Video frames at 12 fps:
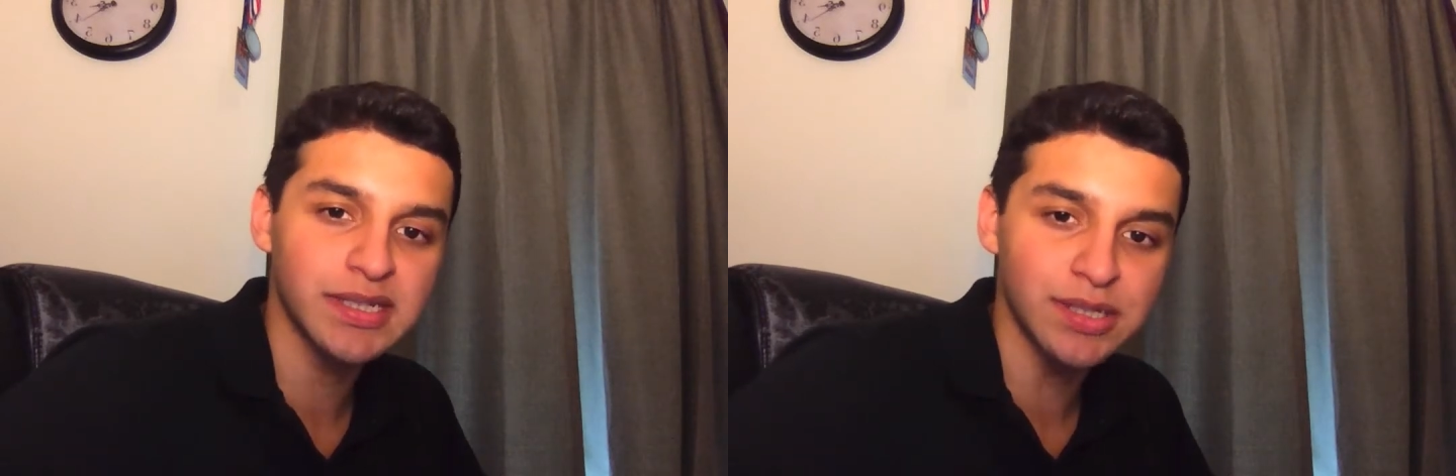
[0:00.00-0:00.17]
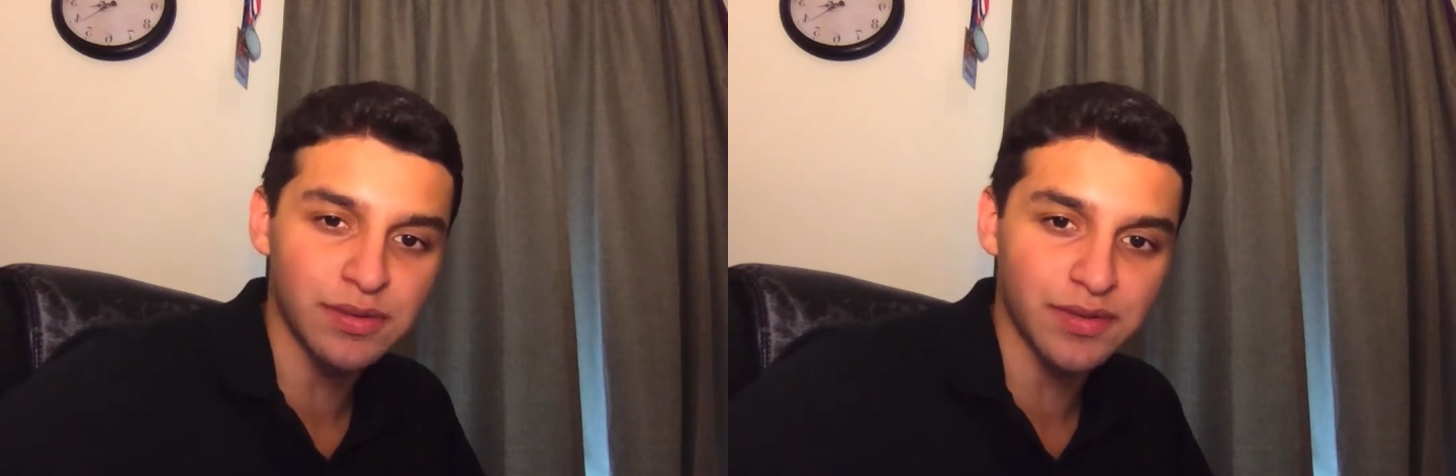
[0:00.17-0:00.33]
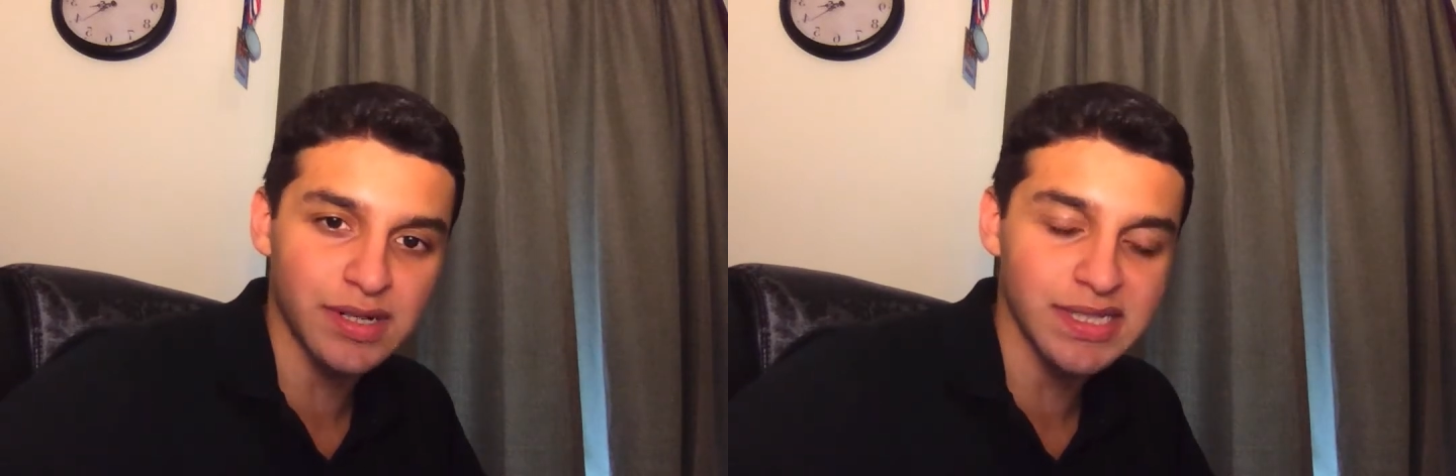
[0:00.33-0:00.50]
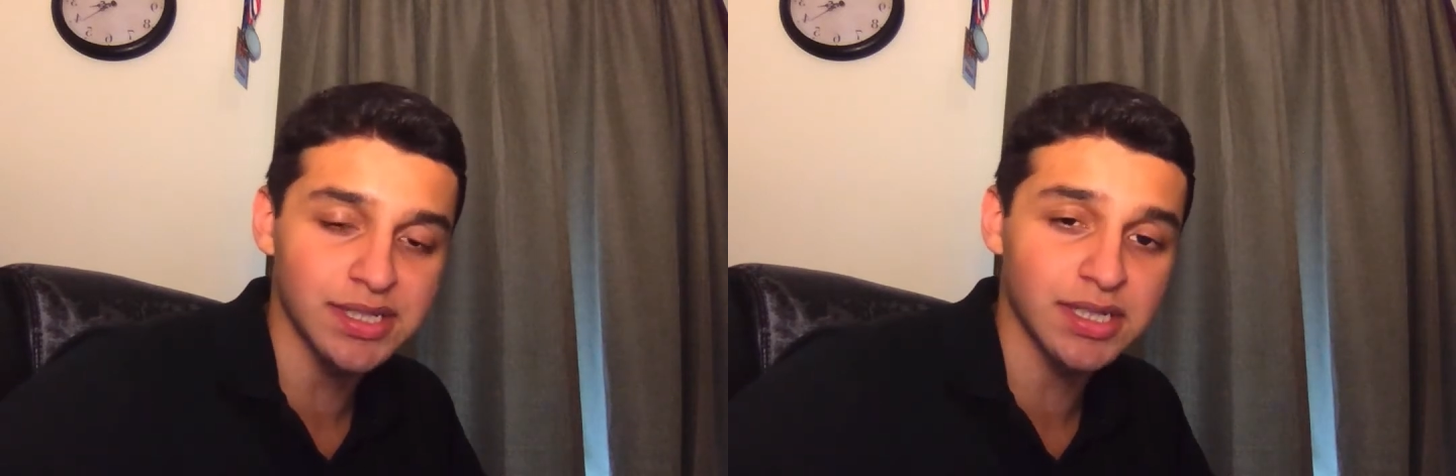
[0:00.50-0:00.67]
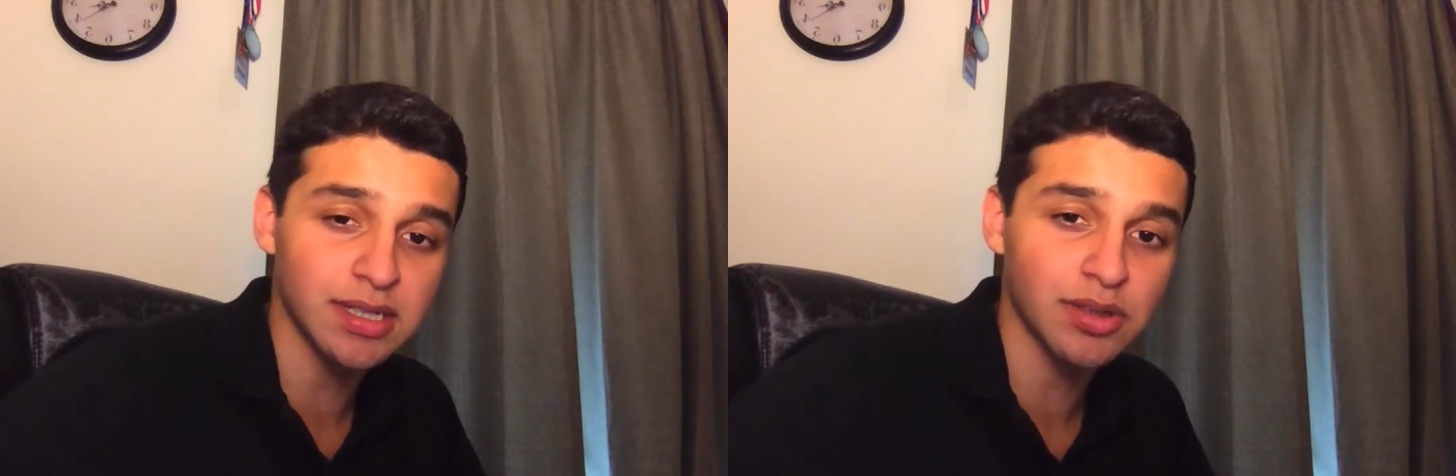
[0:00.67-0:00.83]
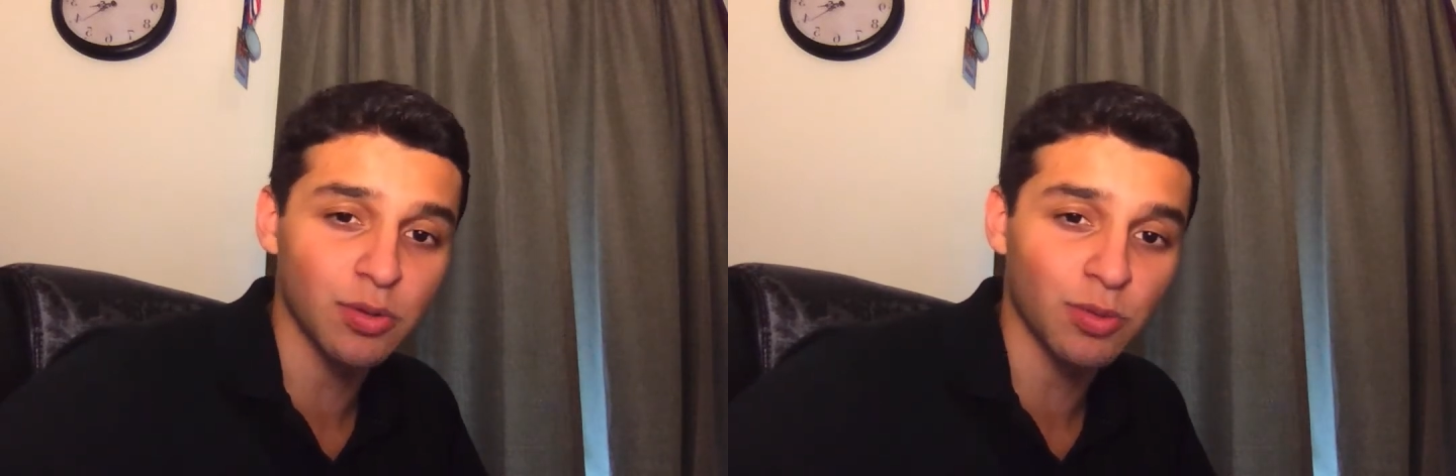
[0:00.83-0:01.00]
University
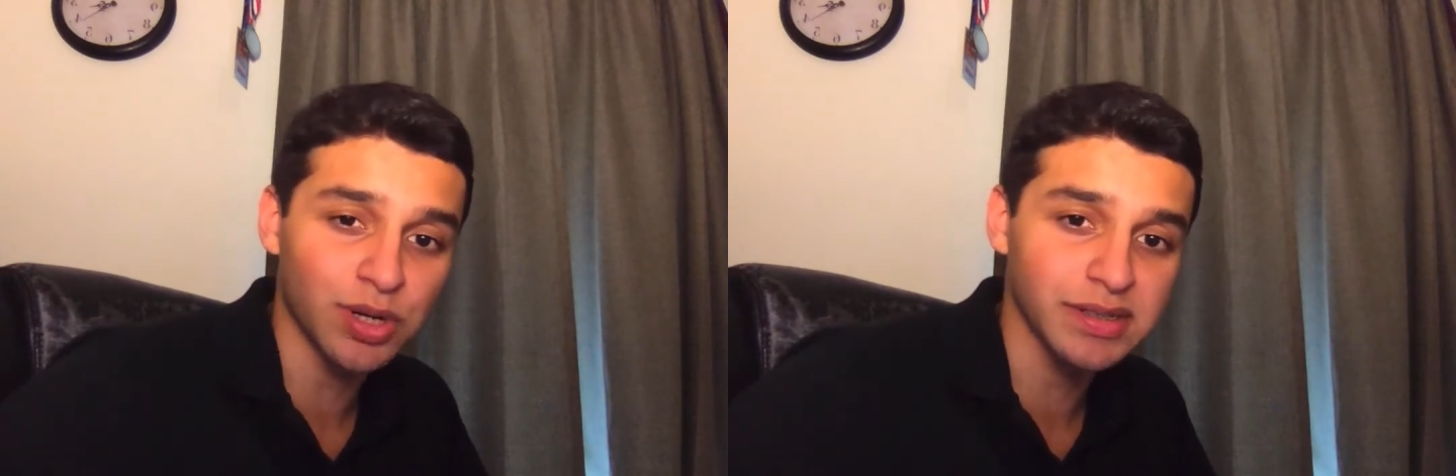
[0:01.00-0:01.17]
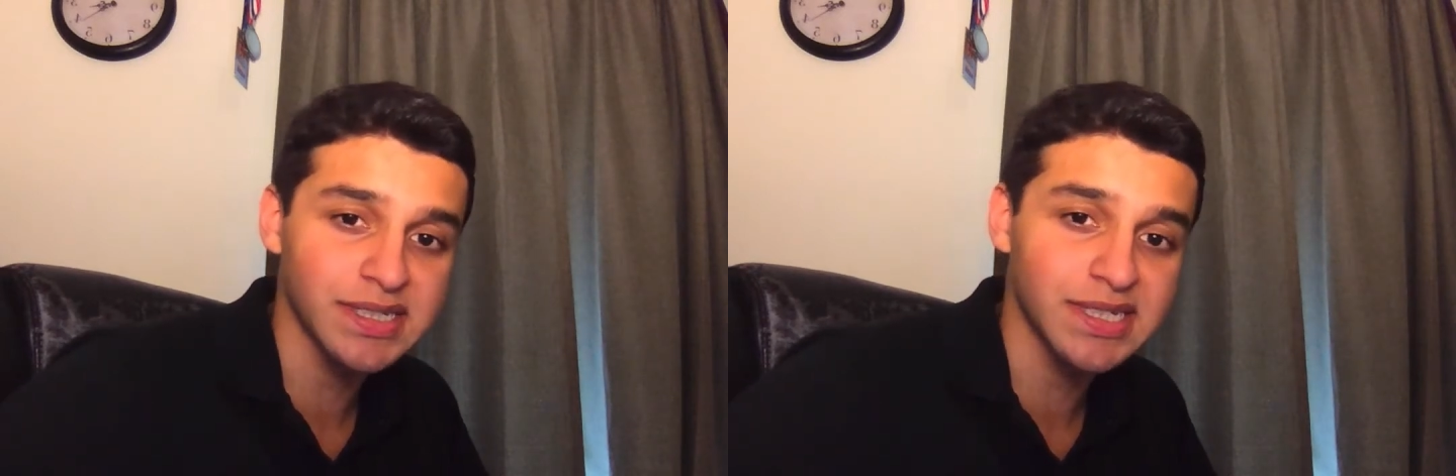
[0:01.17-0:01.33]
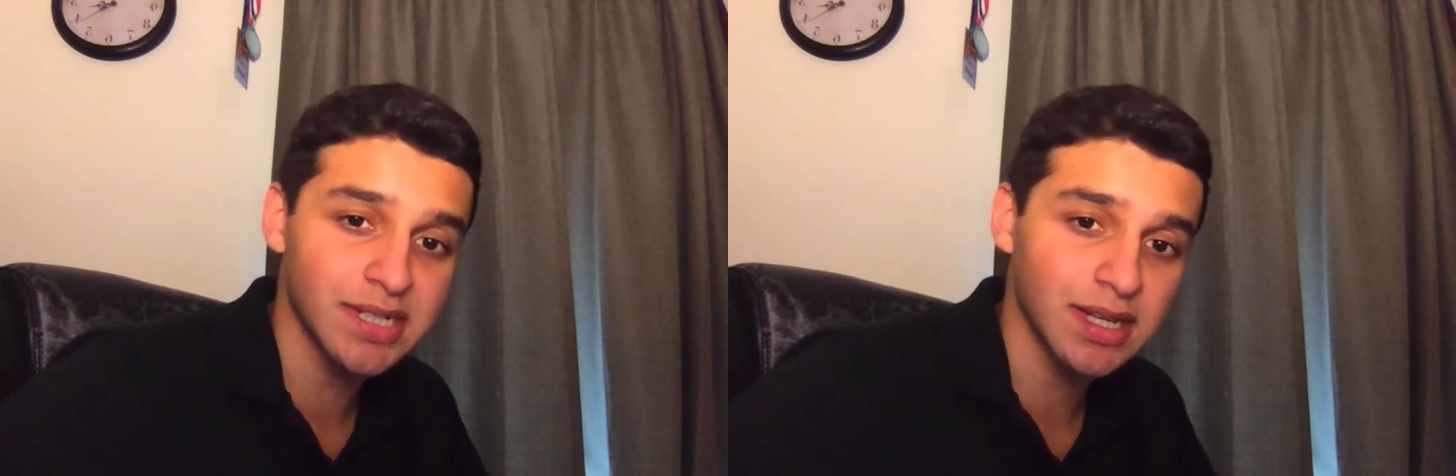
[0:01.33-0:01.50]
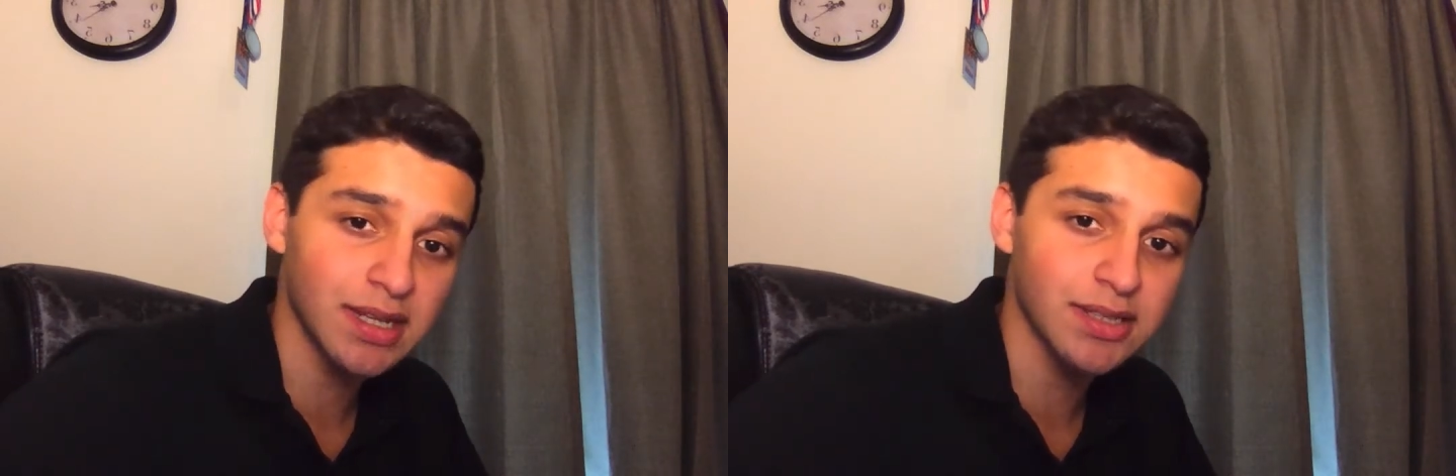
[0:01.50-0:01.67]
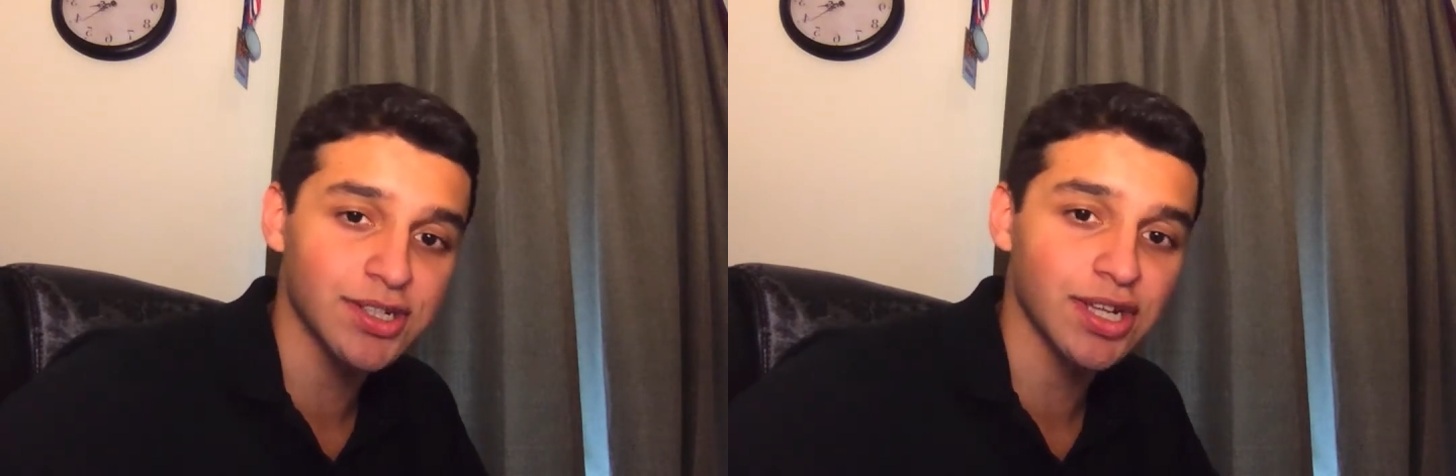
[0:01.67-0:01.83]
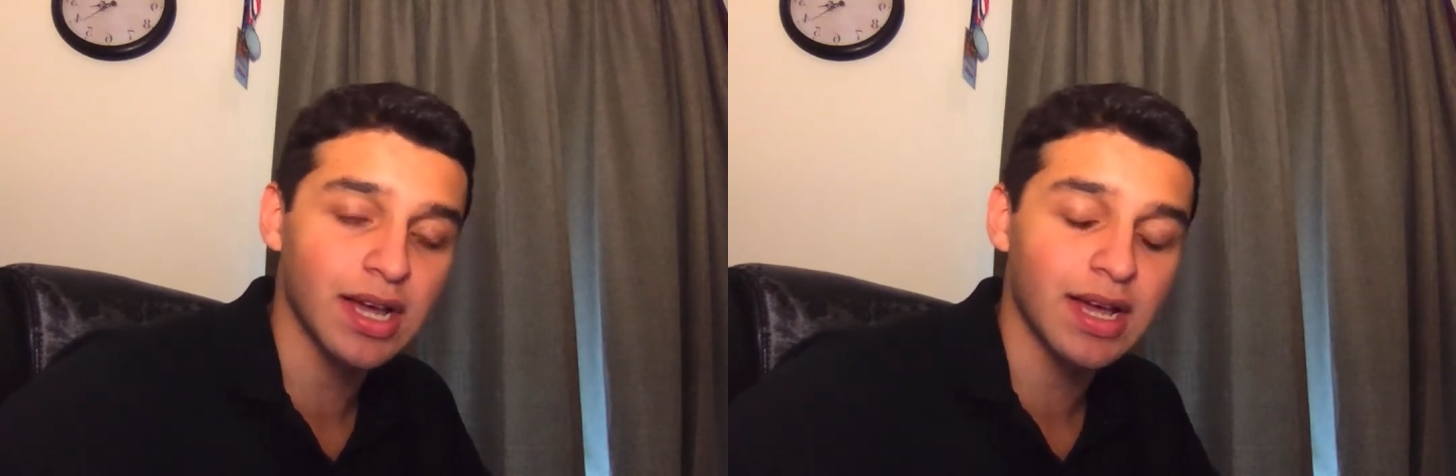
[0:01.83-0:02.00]
on the world stage